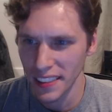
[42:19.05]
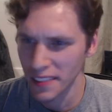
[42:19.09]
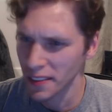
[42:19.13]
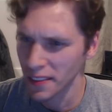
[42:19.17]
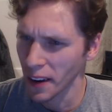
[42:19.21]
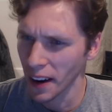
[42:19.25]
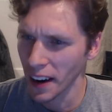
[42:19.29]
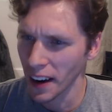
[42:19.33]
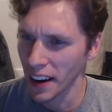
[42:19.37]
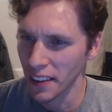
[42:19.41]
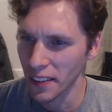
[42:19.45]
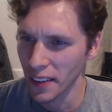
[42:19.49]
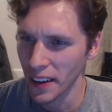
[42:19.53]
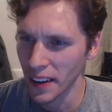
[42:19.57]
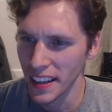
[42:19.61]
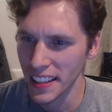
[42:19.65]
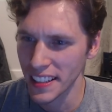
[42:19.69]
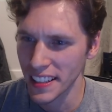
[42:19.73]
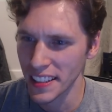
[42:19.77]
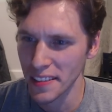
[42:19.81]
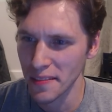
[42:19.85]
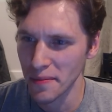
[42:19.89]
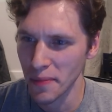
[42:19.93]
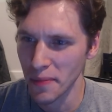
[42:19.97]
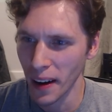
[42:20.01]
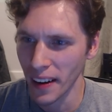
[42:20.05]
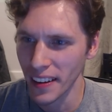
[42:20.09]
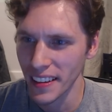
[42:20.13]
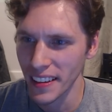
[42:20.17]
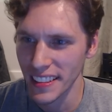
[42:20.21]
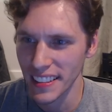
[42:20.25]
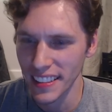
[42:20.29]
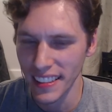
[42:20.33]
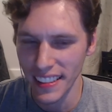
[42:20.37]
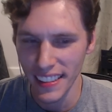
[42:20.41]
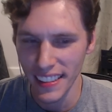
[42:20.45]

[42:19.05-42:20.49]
What? Why is it embarrassing?